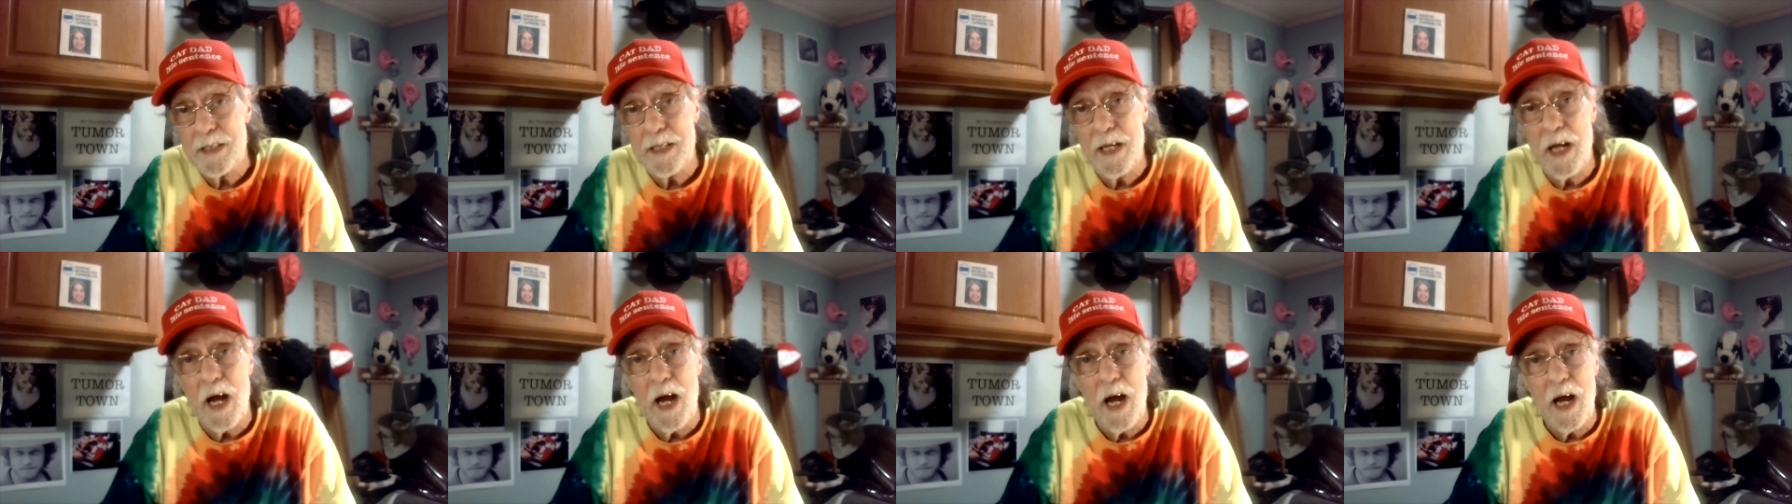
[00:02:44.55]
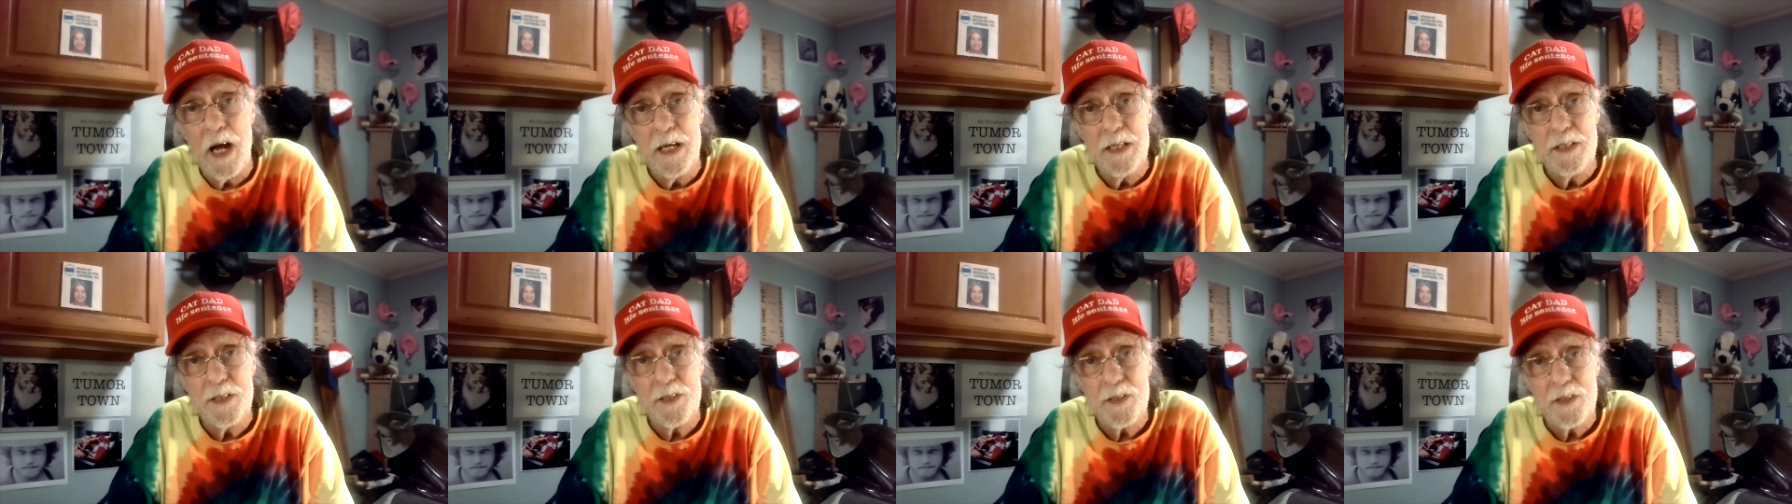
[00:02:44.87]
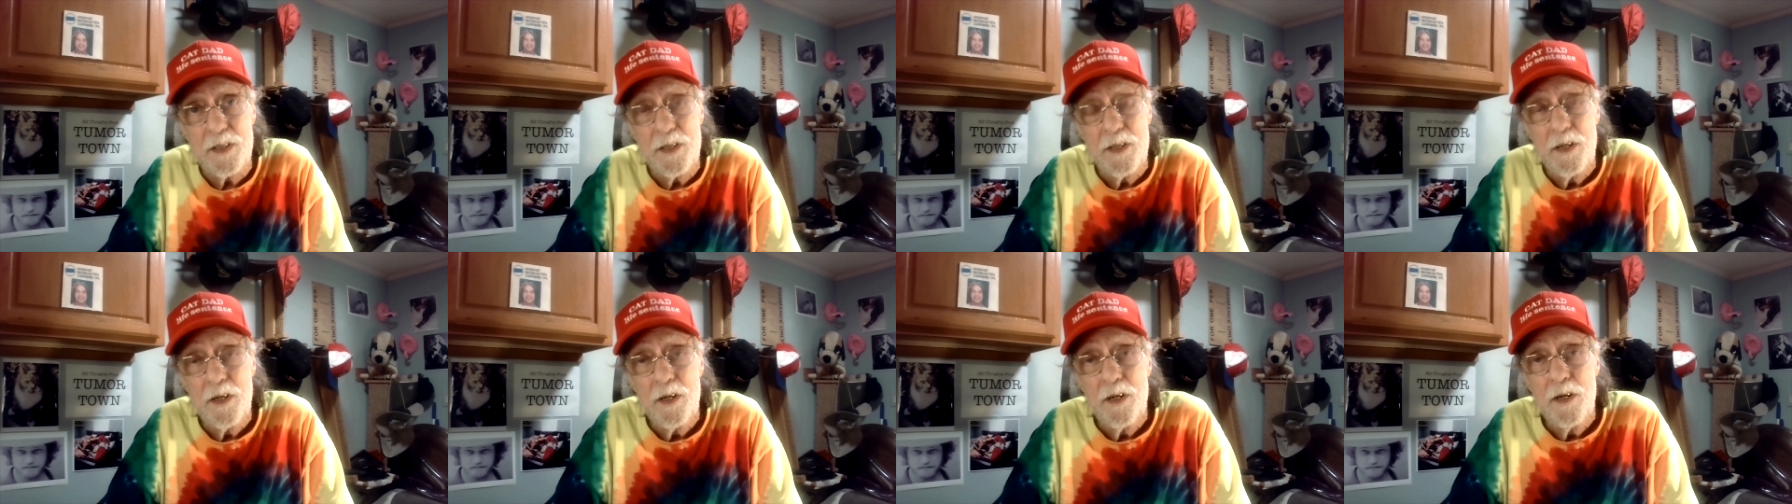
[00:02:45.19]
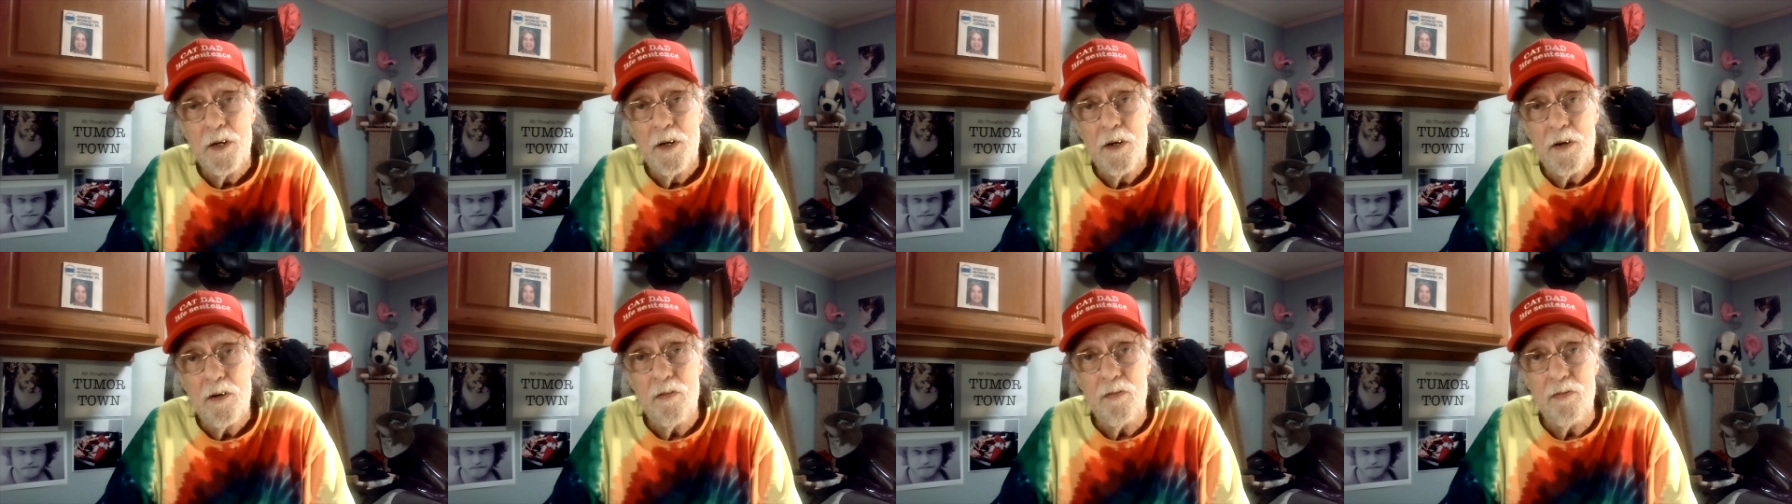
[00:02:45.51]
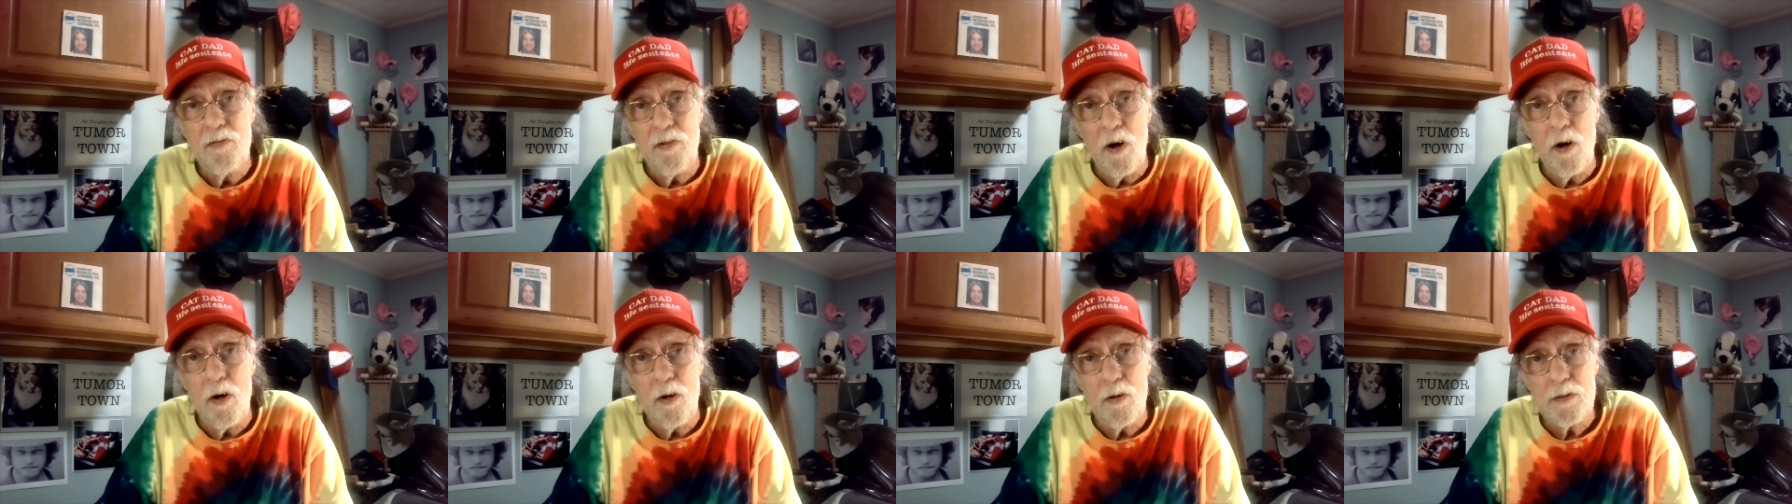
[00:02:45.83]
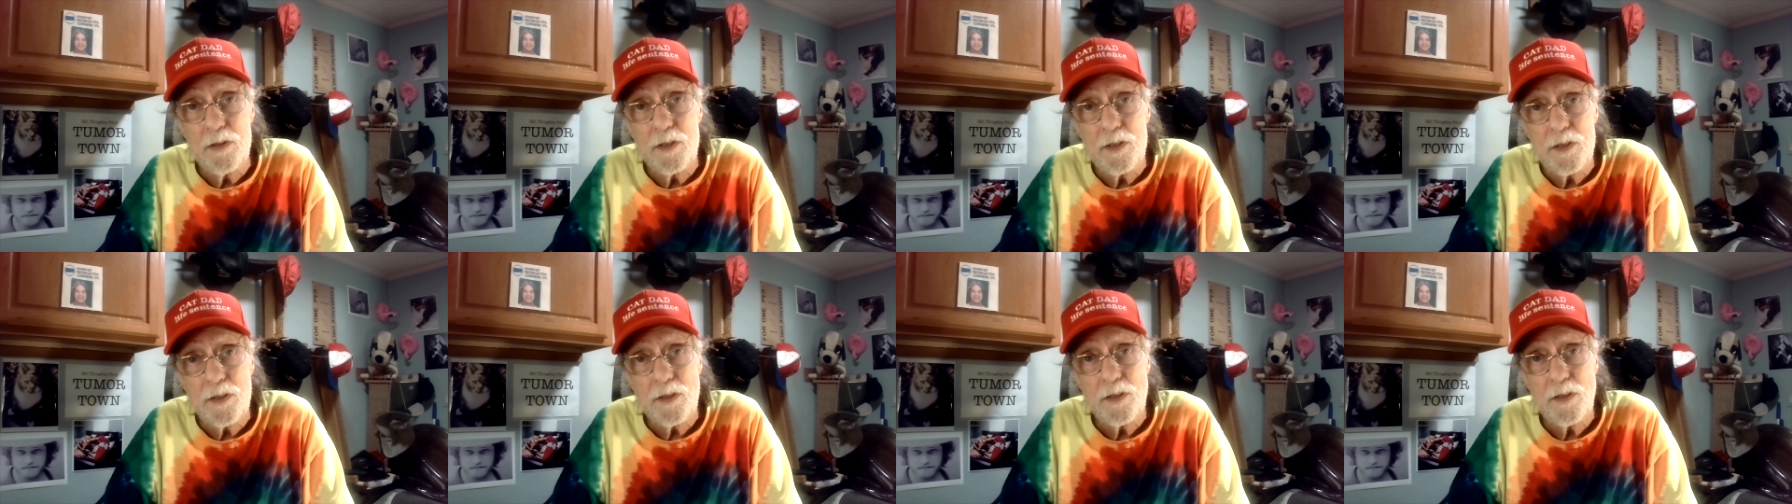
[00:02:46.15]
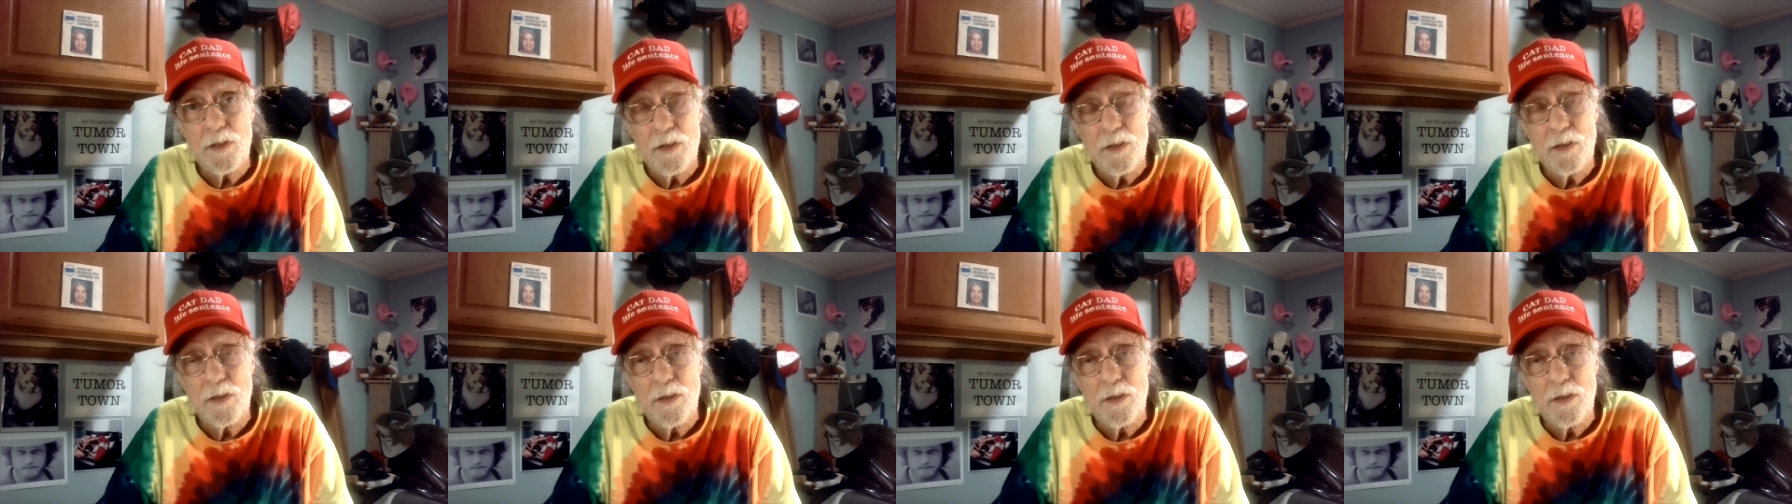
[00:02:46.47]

guys' votes